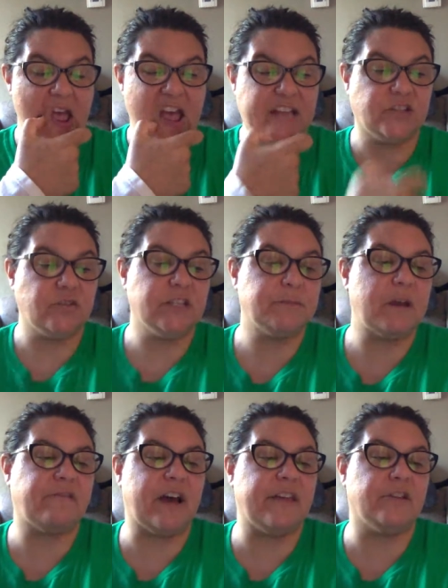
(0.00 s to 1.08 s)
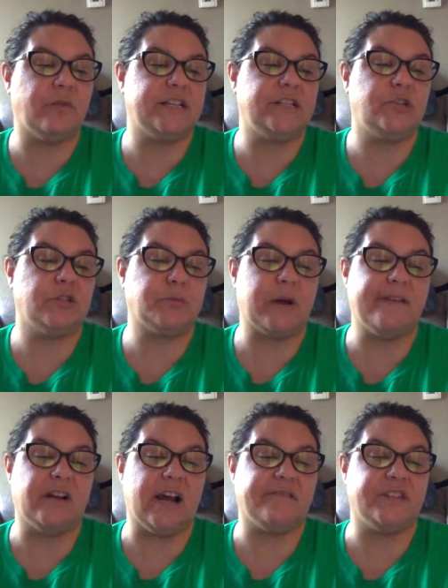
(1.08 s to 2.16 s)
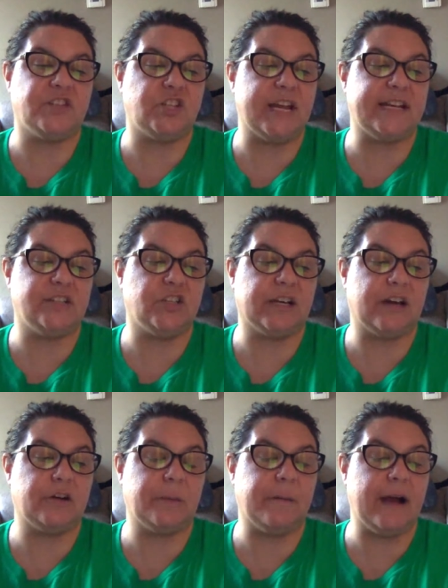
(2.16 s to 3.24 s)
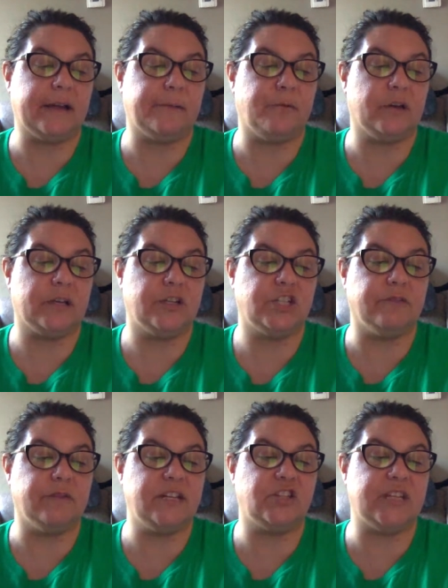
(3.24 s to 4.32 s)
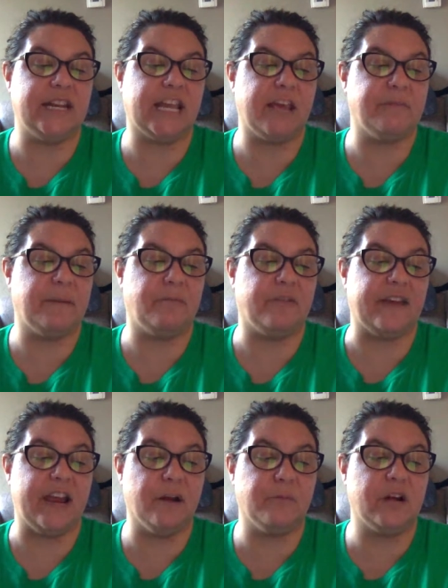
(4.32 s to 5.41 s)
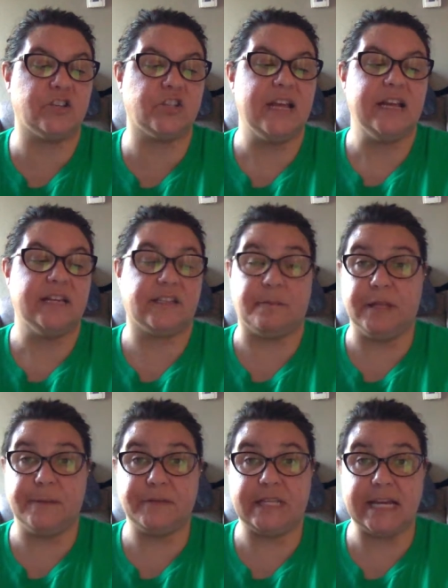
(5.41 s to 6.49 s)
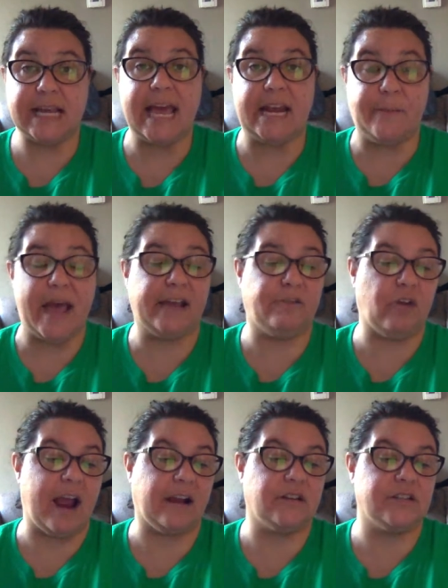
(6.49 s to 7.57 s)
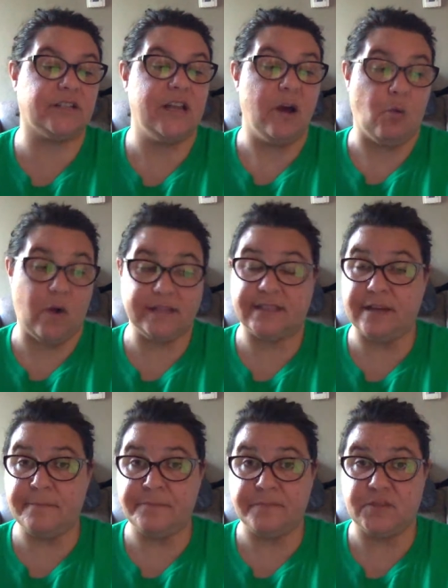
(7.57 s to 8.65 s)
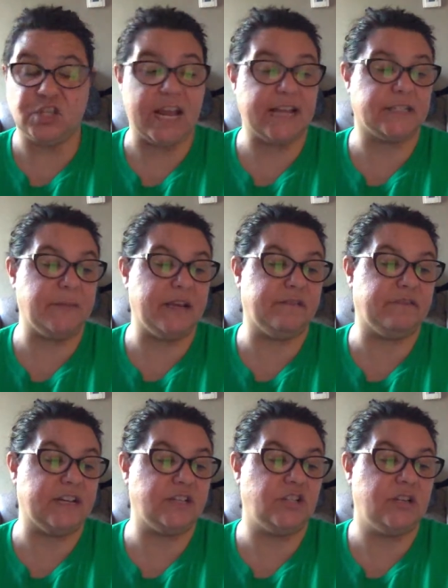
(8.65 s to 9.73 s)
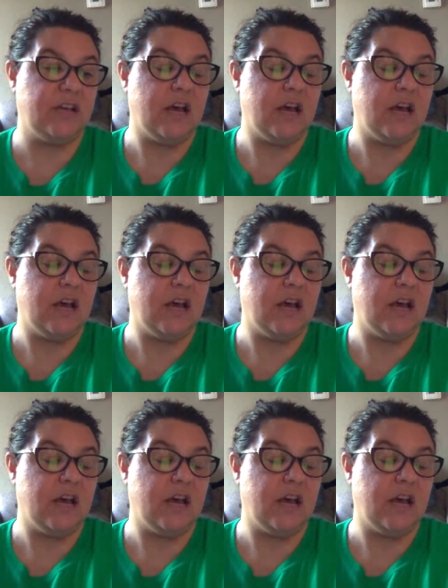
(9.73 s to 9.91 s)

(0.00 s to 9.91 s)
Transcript: As soon as my father went into his private office, Janet took out her pocketbook. She reached in and came up with a hairbrush, some lipstick, and a bag of crackers. Want some? she asked me and Fudge.